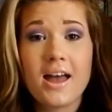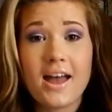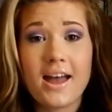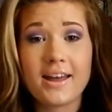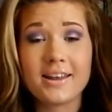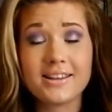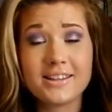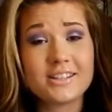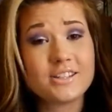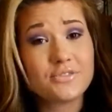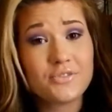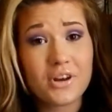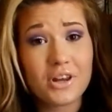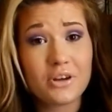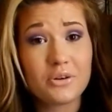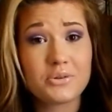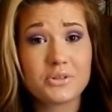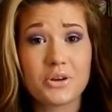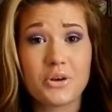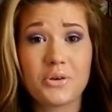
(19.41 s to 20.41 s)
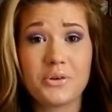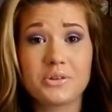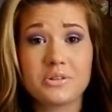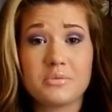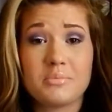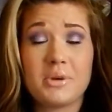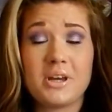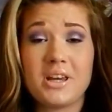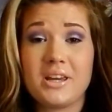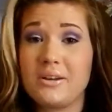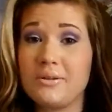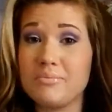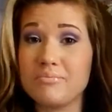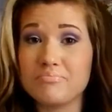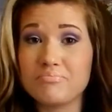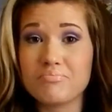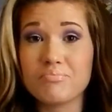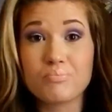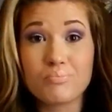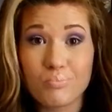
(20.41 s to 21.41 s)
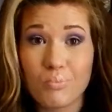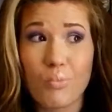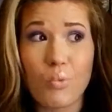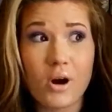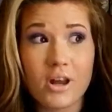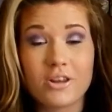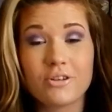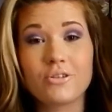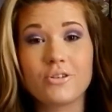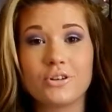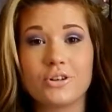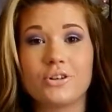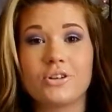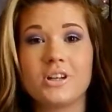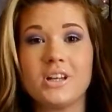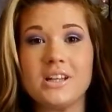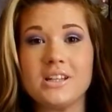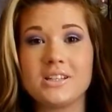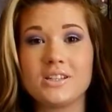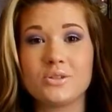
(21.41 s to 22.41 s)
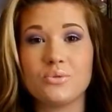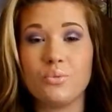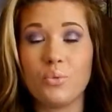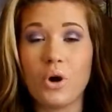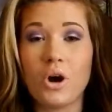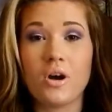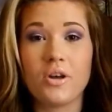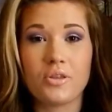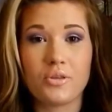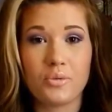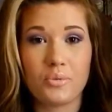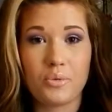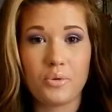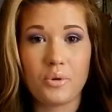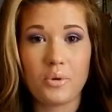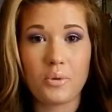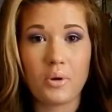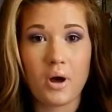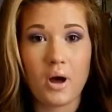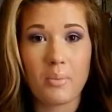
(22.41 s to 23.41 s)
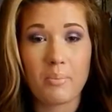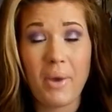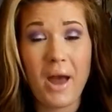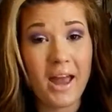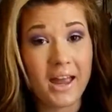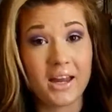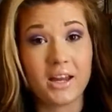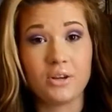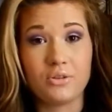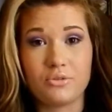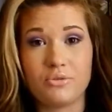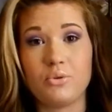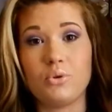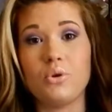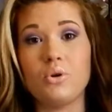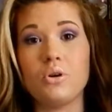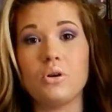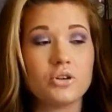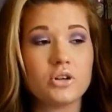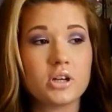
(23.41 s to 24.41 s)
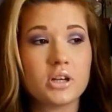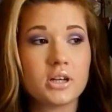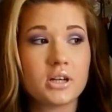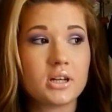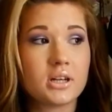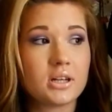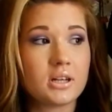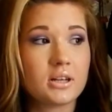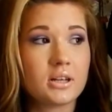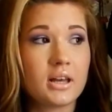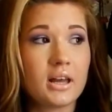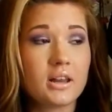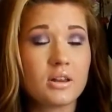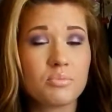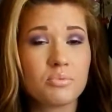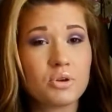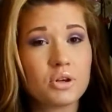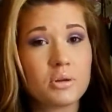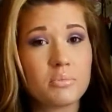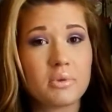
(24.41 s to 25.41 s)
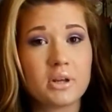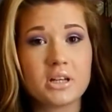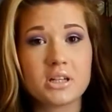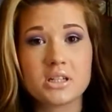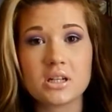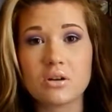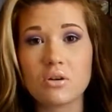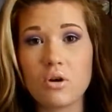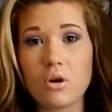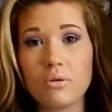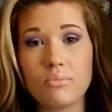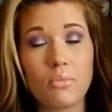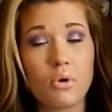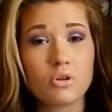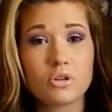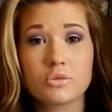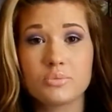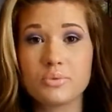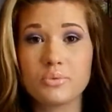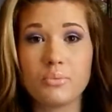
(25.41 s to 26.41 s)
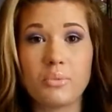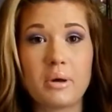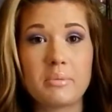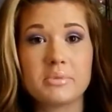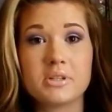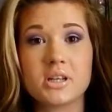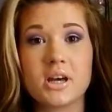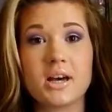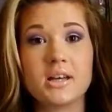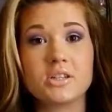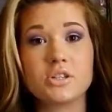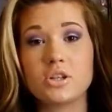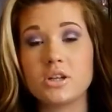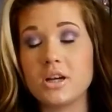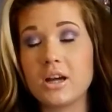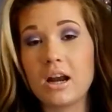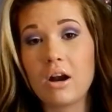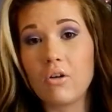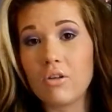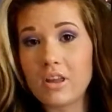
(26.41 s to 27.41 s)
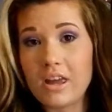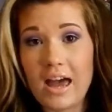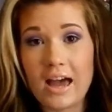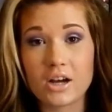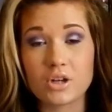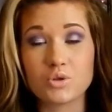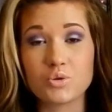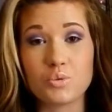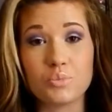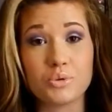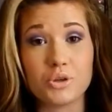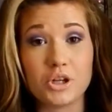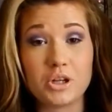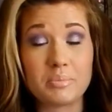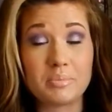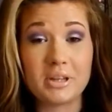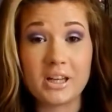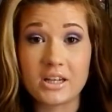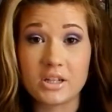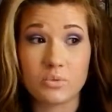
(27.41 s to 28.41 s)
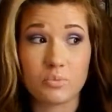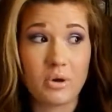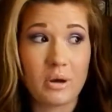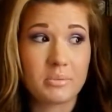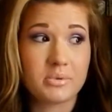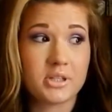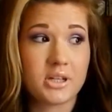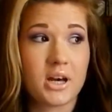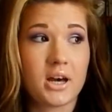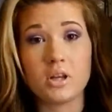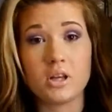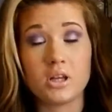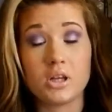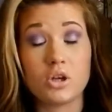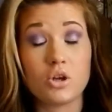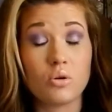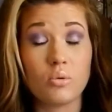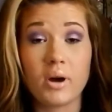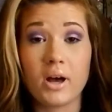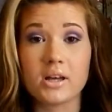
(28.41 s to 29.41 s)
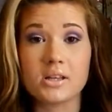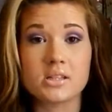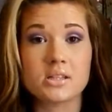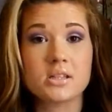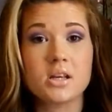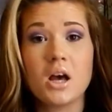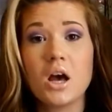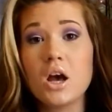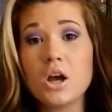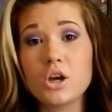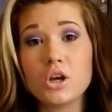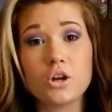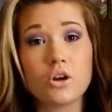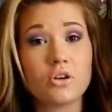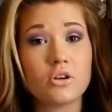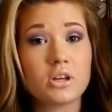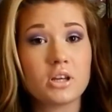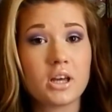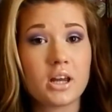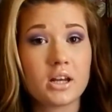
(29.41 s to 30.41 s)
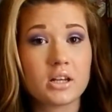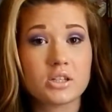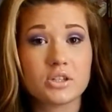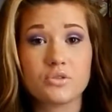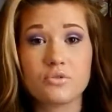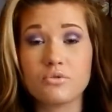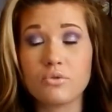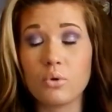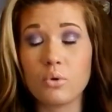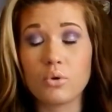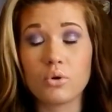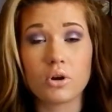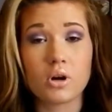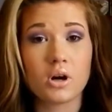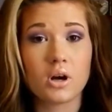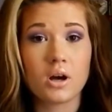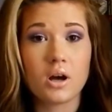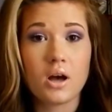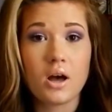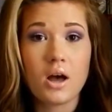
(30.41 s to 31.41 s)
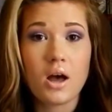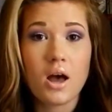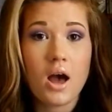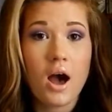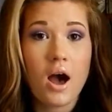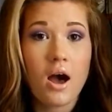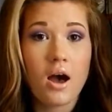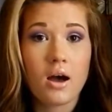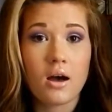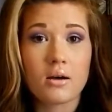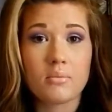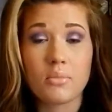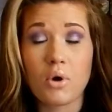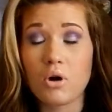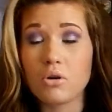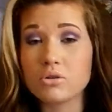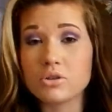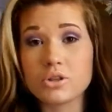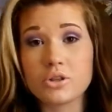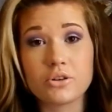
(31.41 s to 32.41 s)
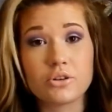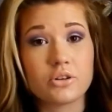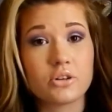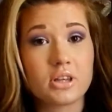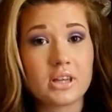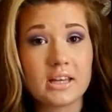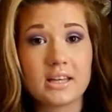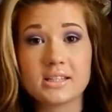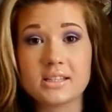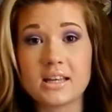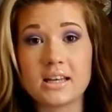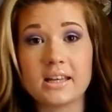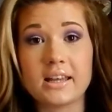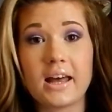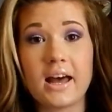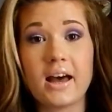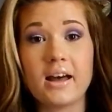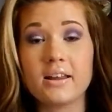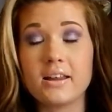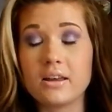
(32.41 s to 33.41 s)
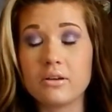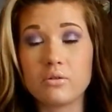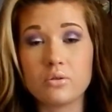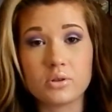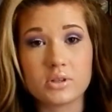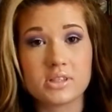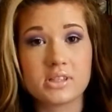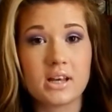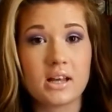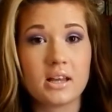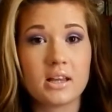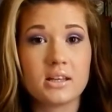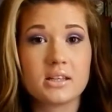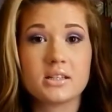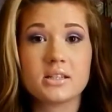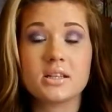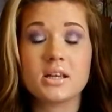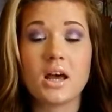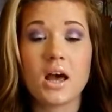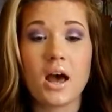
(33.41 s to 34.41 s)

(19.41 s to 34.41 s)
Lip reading: And this video is going to be whether or not it's worth paying for. You can get the Beauty Blender on multiple websites. You can get it on the actual Beauty Blender website in the US. You know, you can get it at Sephora, Ulta, things like that. They all sell it.